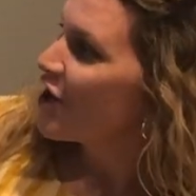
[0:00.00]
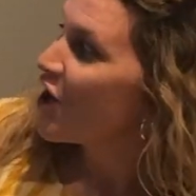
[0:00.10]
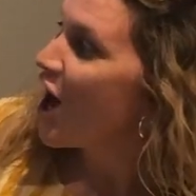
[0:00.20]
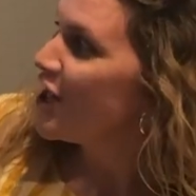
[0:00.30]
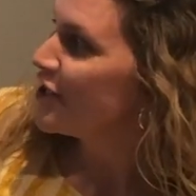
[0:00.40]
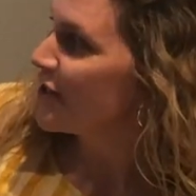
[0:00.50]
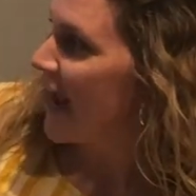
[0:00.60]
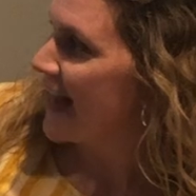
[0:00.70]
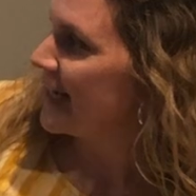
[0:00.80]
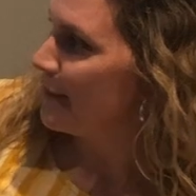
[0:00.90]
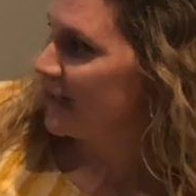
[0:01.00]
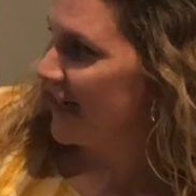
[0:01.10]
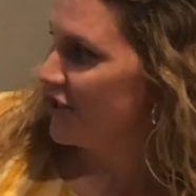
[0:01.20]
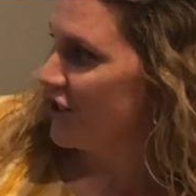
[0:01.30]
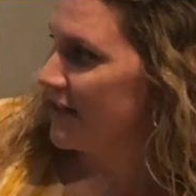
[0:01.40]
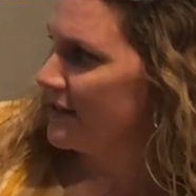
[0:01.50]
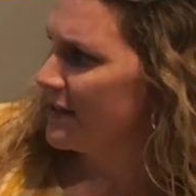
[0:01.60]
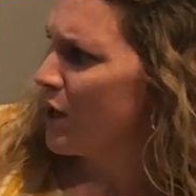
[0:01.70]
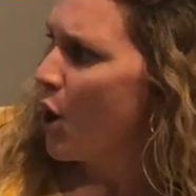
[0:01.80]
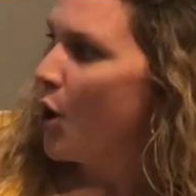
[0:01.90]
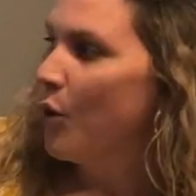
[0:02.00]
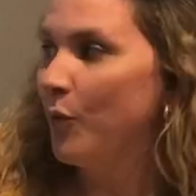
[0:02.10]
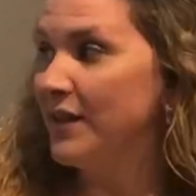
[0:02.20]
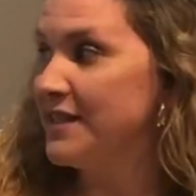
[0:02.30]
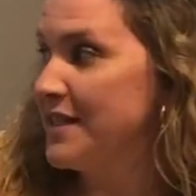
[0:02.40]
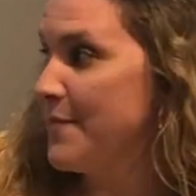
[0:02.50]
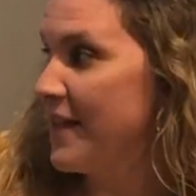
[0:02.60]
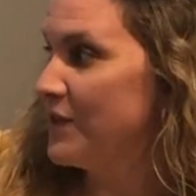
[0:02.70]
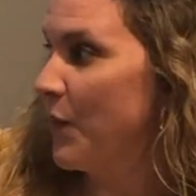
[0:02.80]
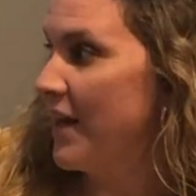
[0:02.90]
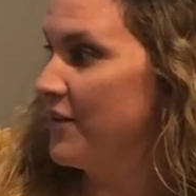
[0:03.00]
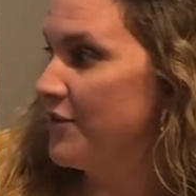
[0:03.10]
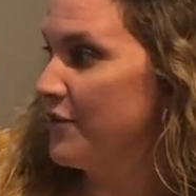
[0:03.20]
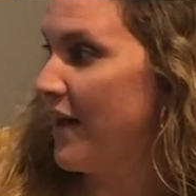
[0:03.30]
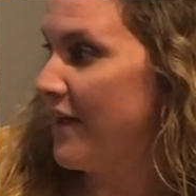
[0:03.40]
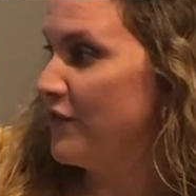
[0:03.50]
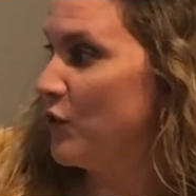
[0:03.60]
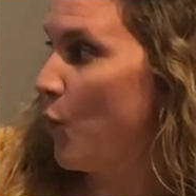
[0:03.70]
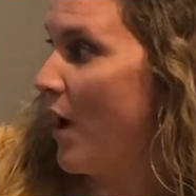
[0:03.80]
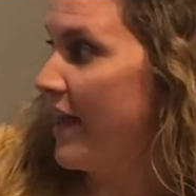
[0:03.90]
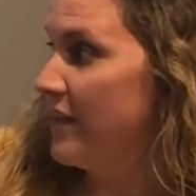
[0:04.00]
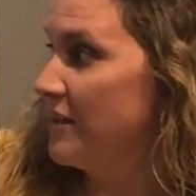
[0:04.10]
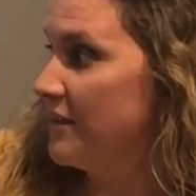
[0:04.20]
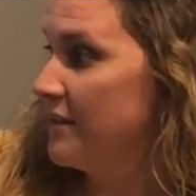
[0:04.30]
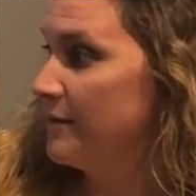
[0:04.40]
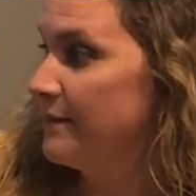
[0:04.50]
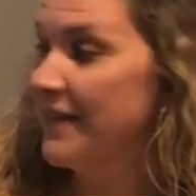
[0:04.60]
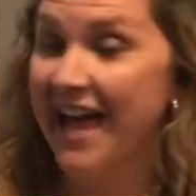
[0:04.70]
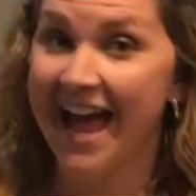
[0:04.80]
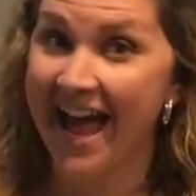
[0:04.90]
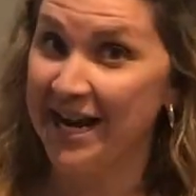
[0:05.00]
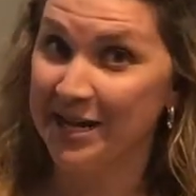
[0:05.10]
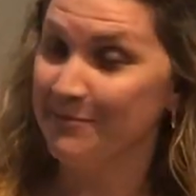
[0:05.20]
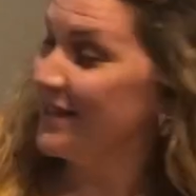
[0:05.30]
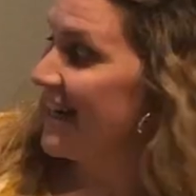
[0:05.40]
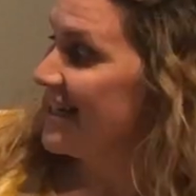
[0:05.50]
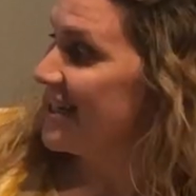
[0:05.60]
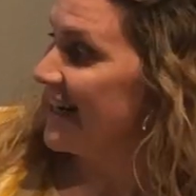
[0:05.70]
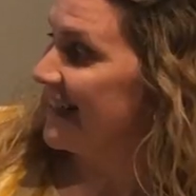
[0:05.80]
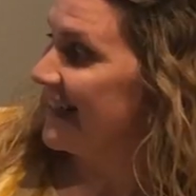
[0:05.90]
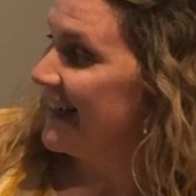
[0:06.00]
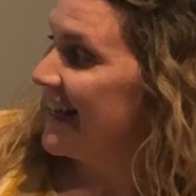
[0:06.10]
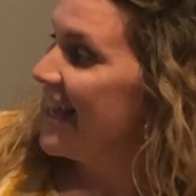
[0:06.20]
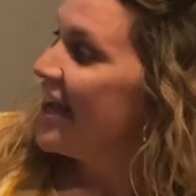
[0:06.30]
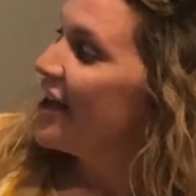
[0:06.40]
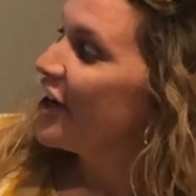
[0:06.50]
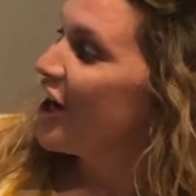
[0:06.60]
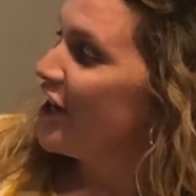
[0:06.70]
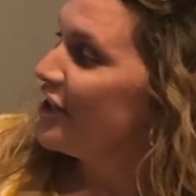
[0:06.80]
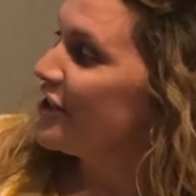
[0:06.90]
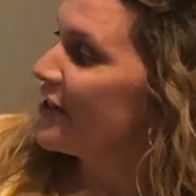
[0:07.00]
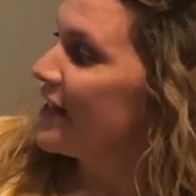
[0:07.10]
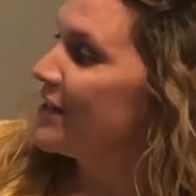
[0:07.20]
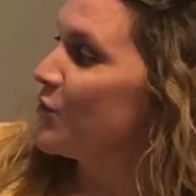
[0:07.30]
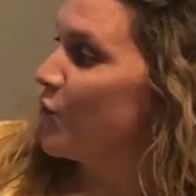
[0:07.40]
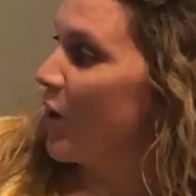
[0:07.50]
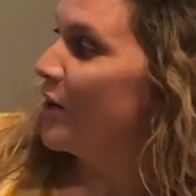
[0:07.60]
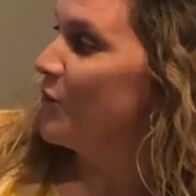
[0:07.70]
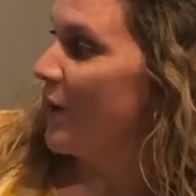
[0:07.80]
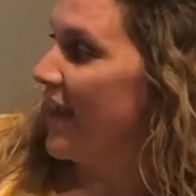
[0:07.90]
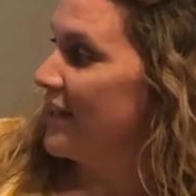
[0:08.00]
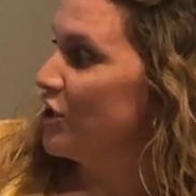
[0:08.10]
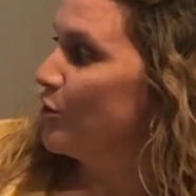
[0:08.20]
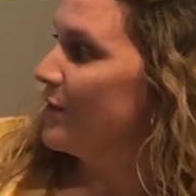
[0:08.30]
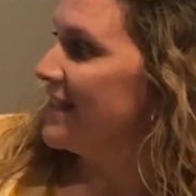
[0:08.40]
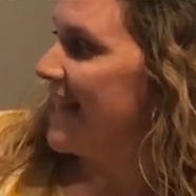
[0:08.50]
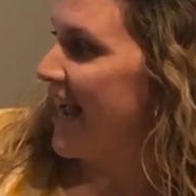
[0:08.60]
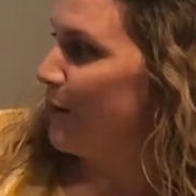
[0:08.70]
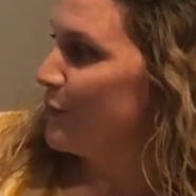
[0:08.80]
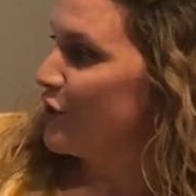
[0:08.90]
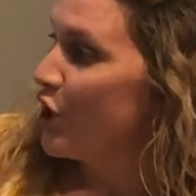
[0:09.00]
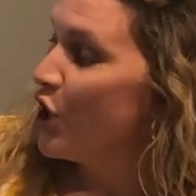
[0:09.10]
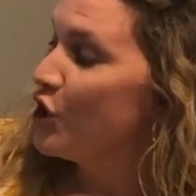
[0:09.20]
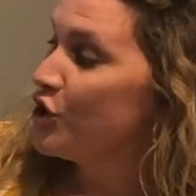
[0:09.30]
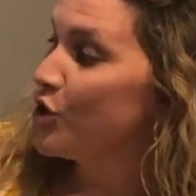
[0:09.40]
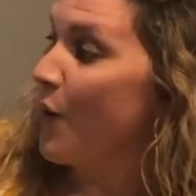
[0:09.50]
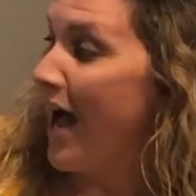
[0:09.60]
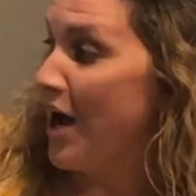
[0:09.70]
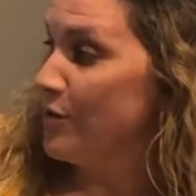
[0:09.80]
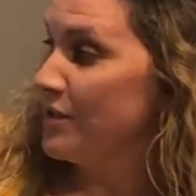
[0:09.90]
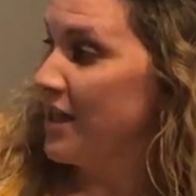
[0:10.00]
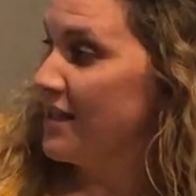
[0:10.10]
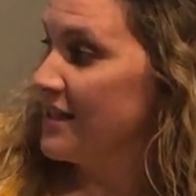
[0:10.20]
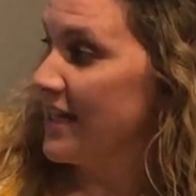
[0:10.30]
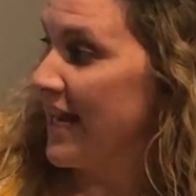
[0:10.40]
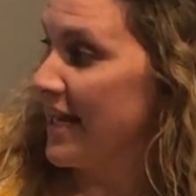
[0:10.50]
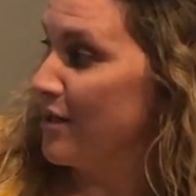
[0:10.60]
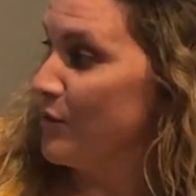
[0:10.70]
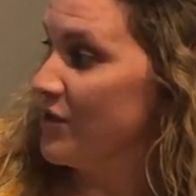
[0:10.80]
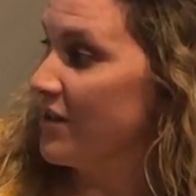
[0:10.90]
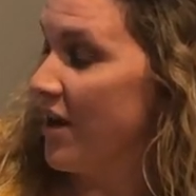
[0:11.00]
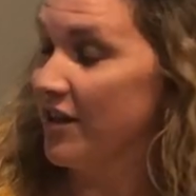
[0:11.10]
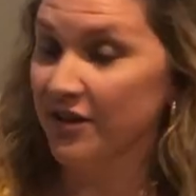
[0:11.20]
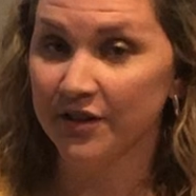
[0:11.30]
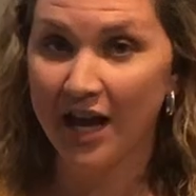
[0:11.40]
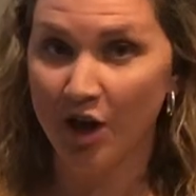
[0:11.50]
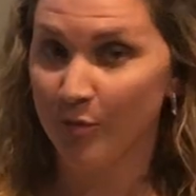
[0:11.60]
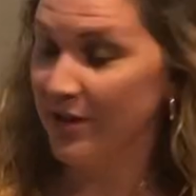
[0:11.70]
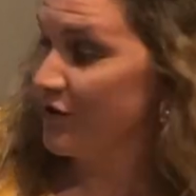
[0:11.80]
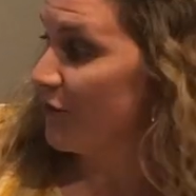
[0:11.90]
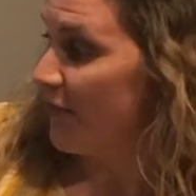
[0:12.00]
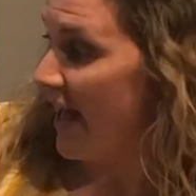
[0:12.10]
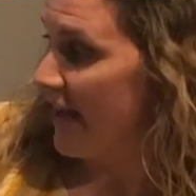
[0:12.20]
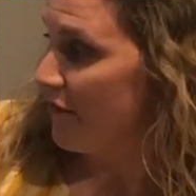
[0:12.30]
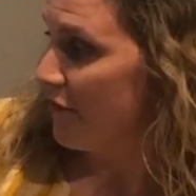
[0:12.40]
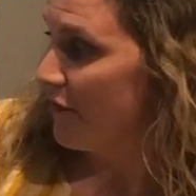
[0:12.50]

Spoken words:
Color adaptations. What's the best way to survive in the wild? Adaptation. Color is one way to adapt. So how does an animal's color help it survive?